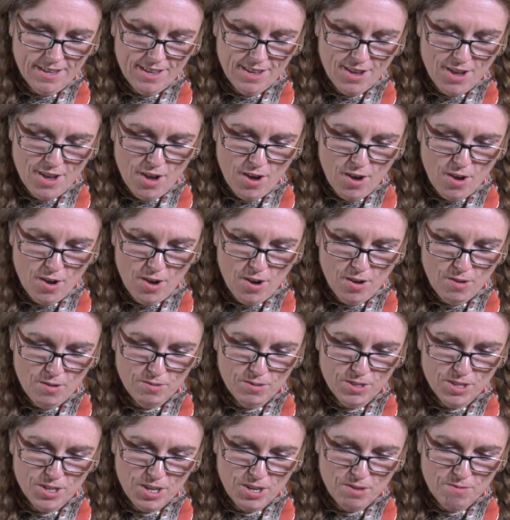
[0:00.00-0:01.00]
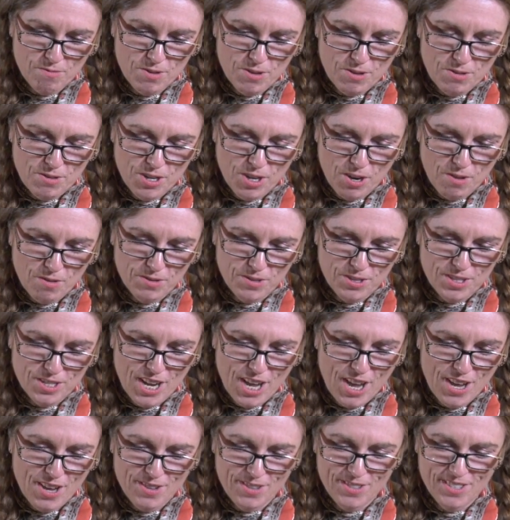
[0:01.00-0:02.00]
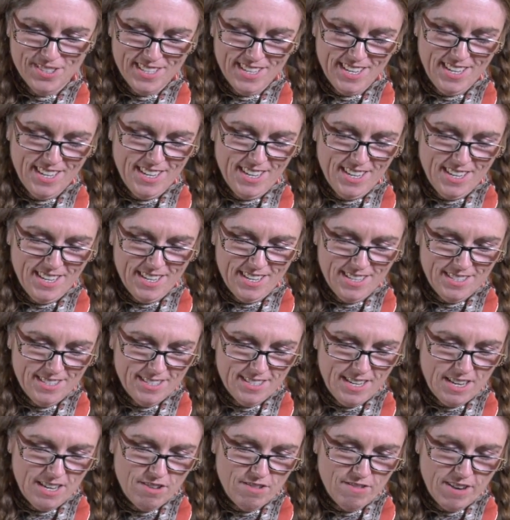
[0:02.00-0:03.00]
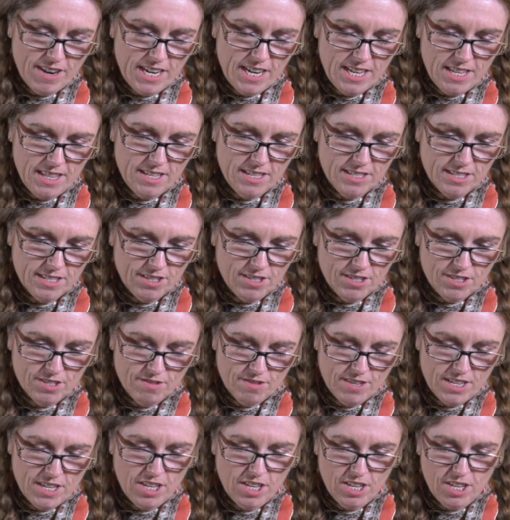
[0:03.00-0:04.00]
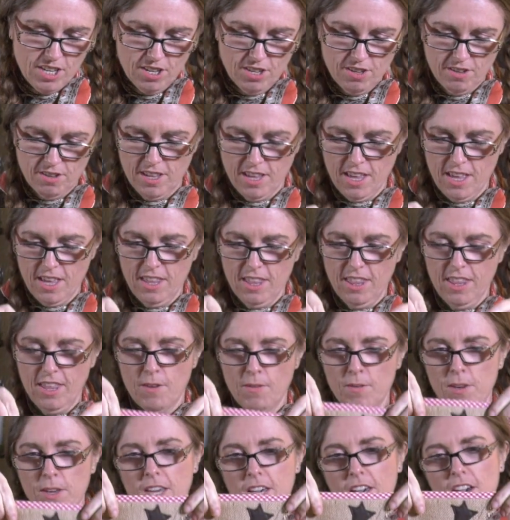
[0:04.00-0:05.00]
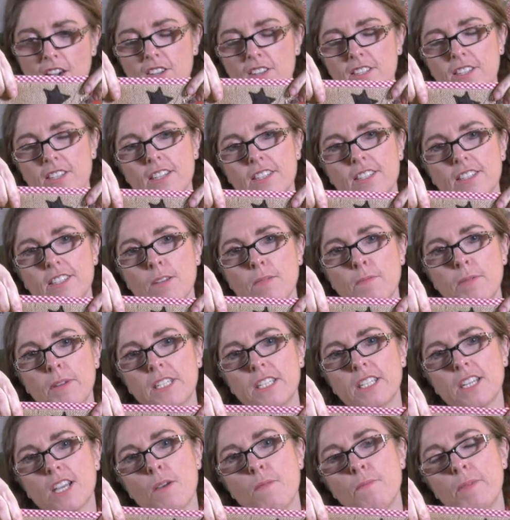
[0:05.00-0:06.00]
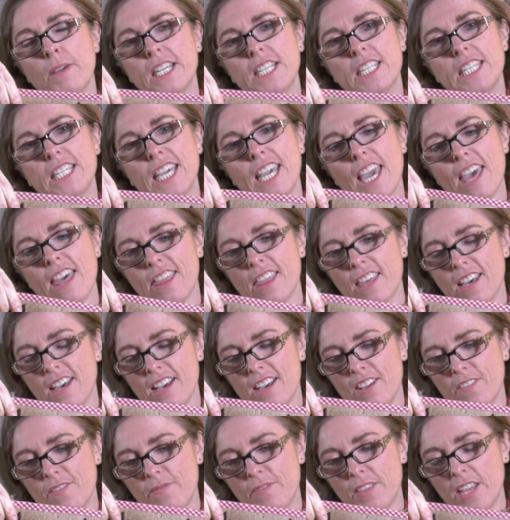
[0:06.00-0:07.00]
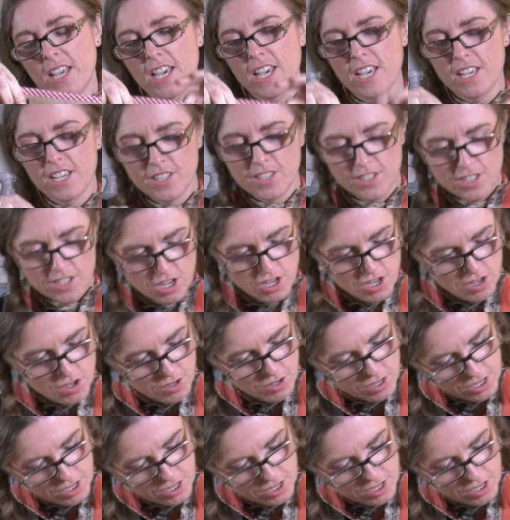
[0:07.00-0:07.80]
hold Rudolph's nose and say, Granny, this looks really cute. There we go. See, something coming together. So you